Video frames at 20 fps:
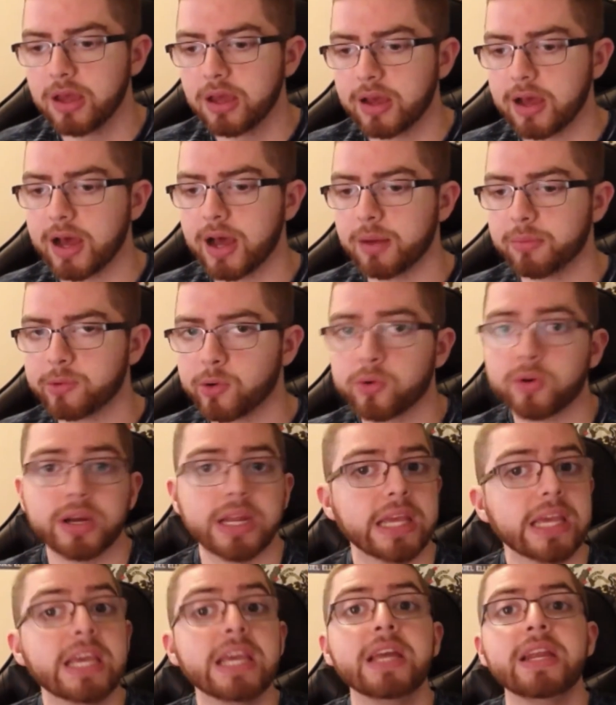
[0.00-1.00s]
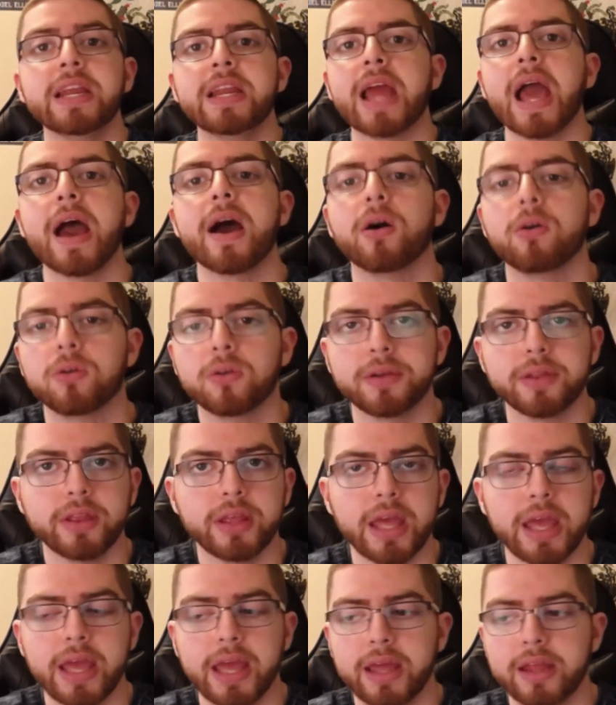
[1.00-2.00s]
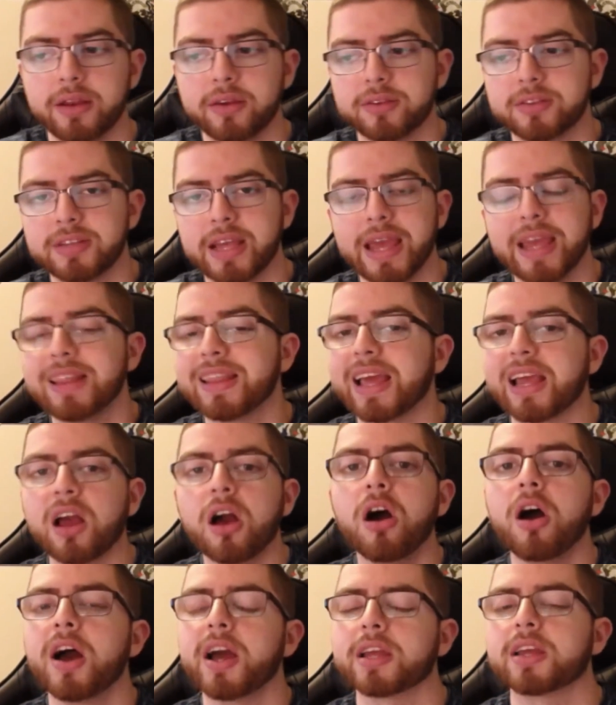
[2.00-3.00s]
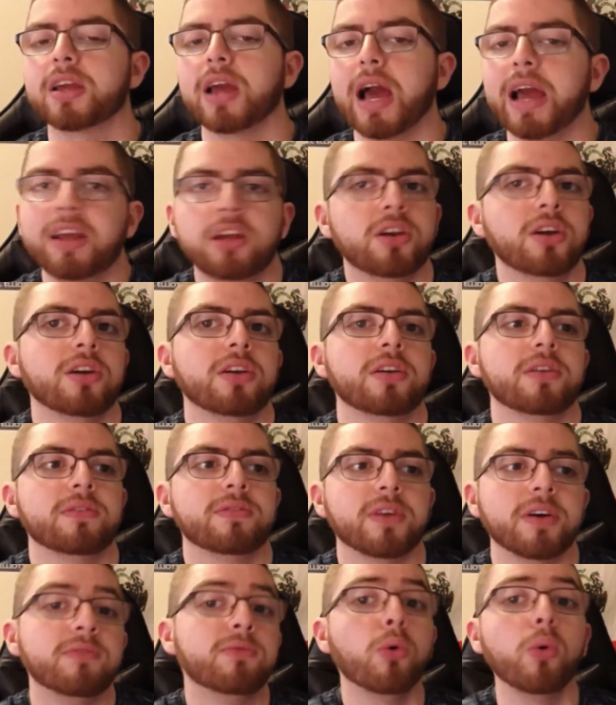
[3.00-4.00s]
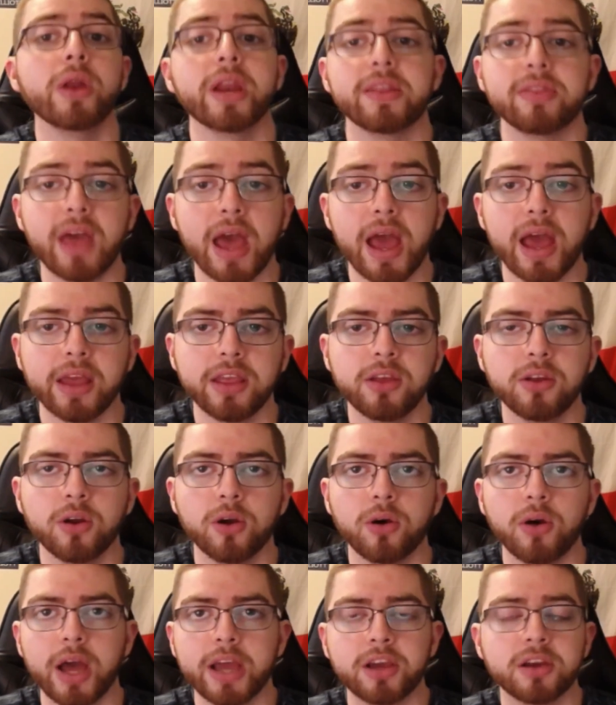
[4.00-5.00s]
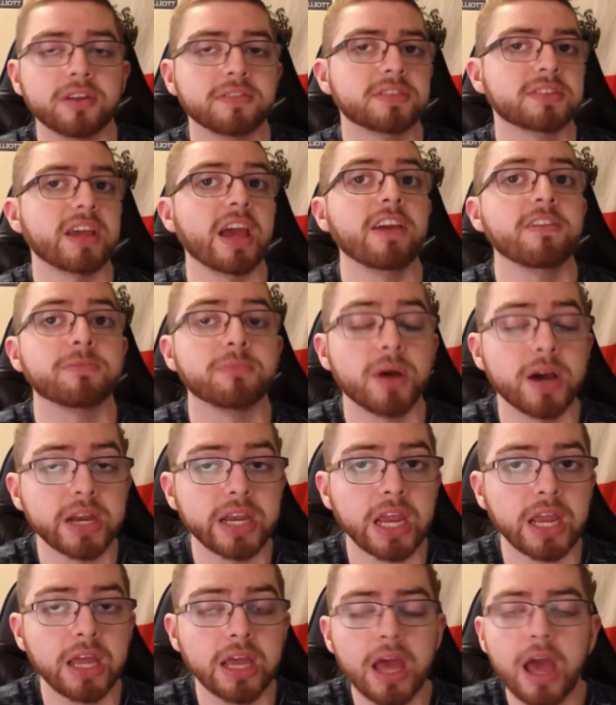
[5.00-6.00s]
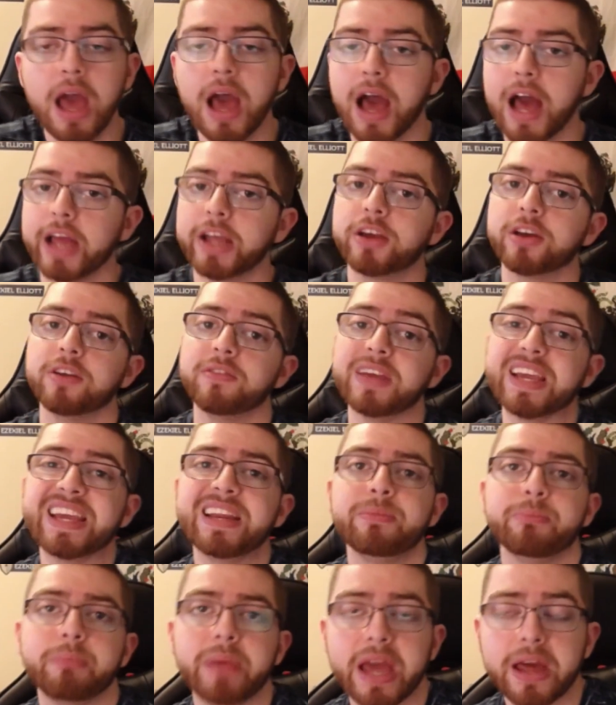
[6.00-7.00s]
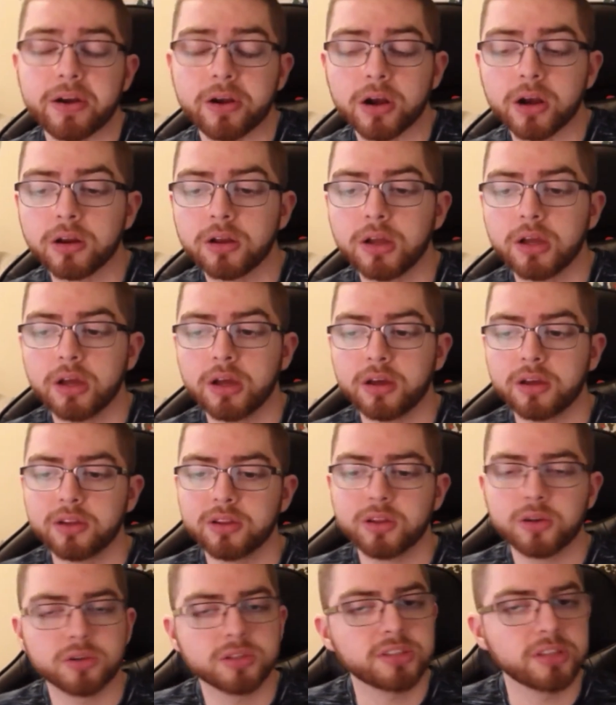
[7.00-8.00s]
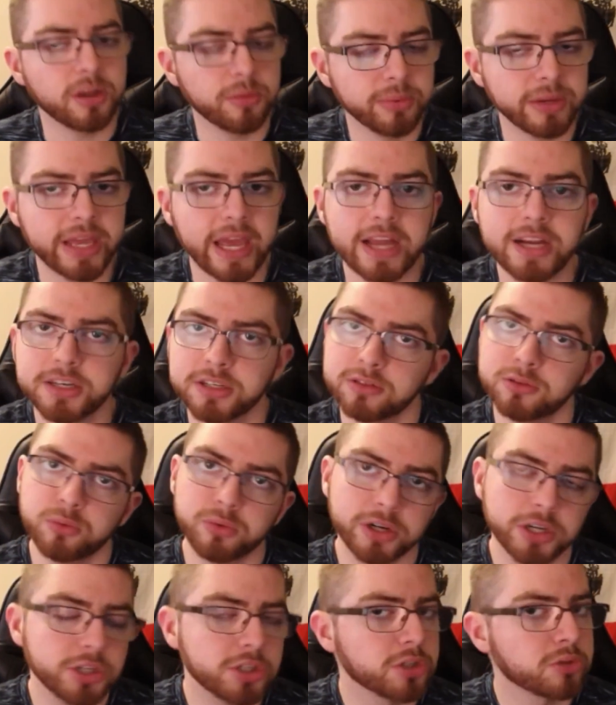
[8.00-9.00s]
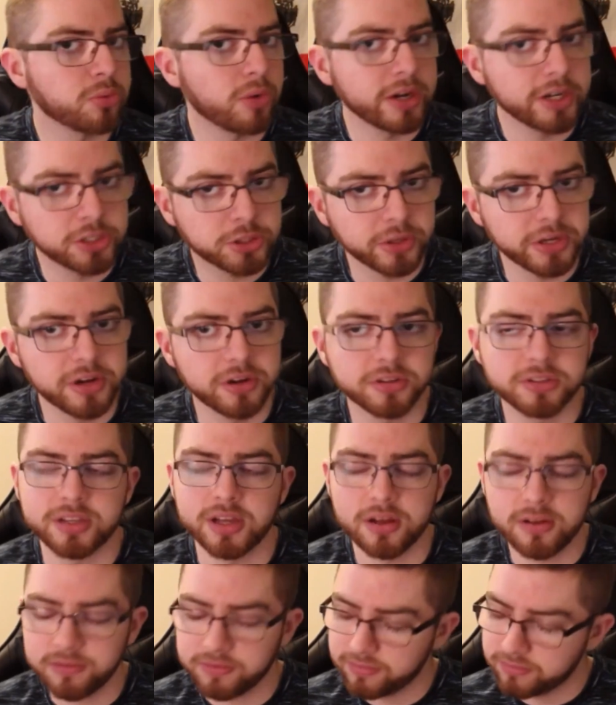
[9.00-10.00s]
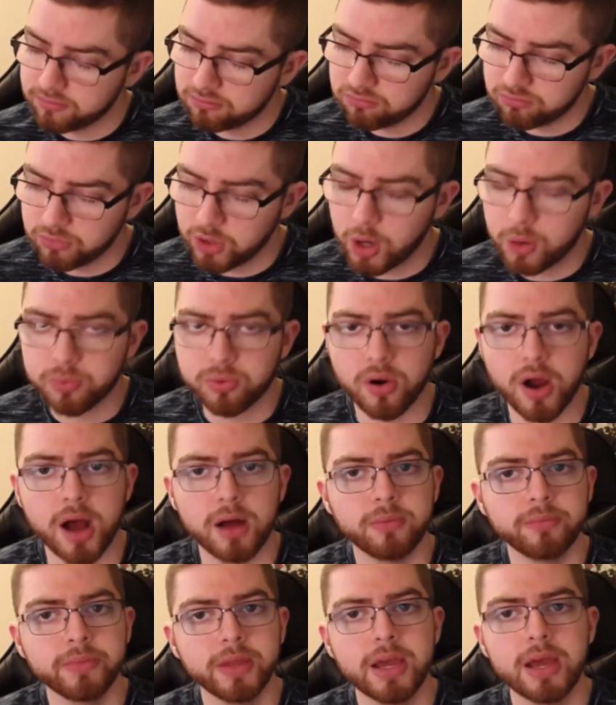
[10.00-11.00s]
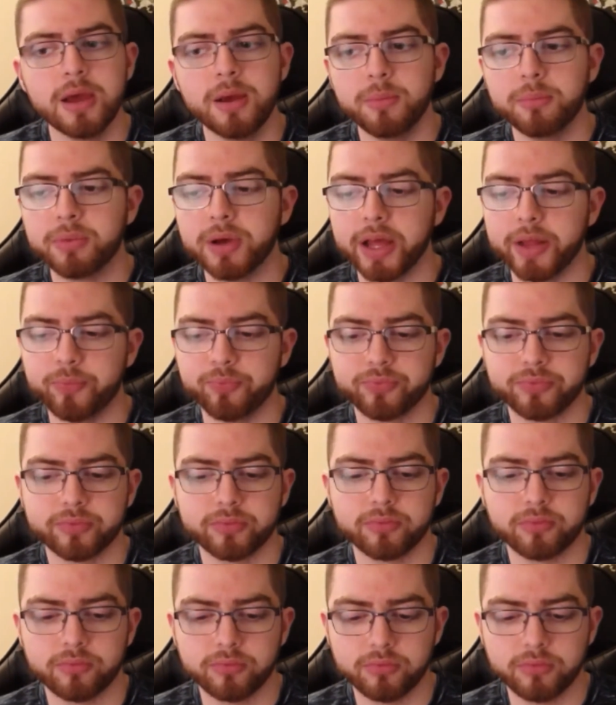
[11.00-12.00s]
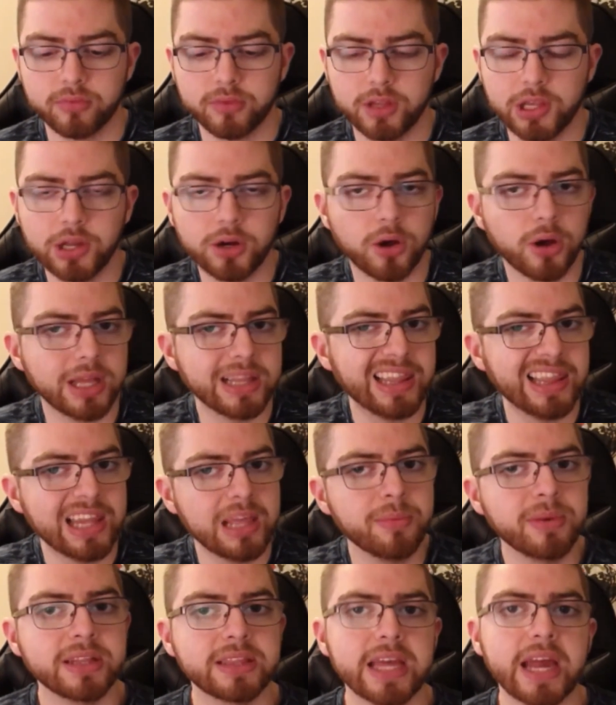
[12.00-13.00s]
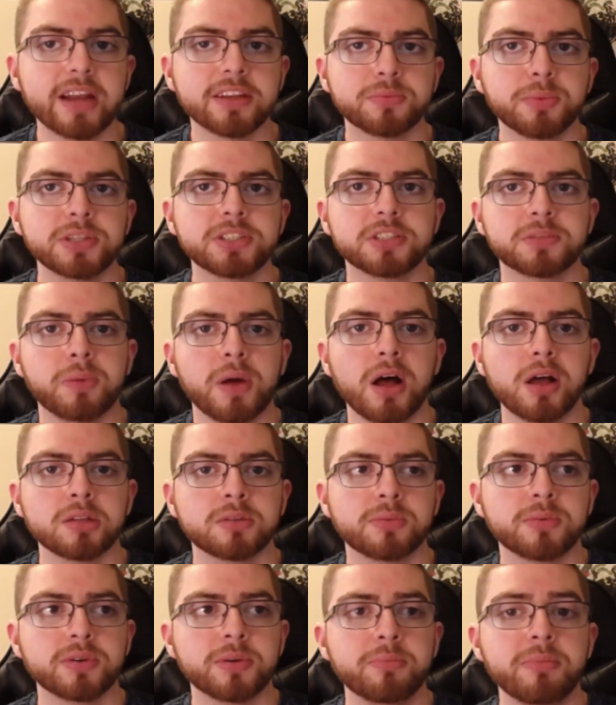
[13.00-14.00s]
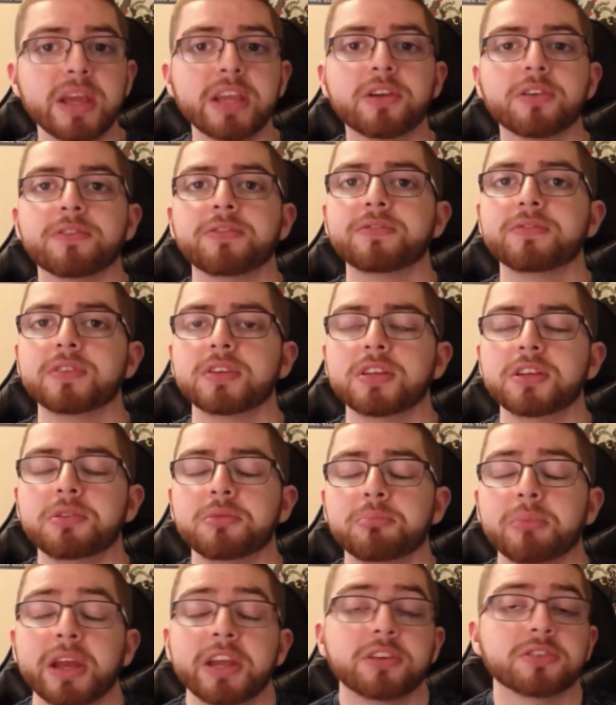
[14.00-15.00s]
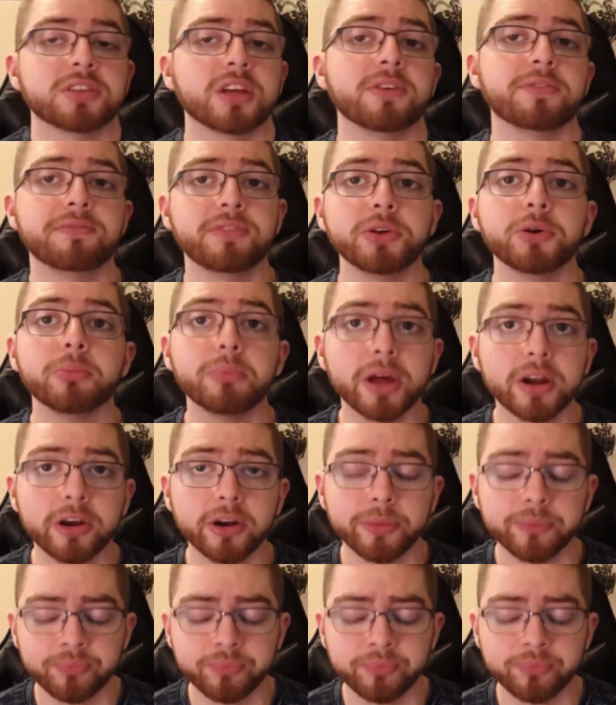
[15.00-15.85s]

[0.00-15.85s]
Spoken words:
Or eating out and saying like, oh, I could have avoided that. I could have saved money. I could have eaten better. There's some occasions where you just want to treat yourself, no problem. But limit that as much as possible to make yourself feel better.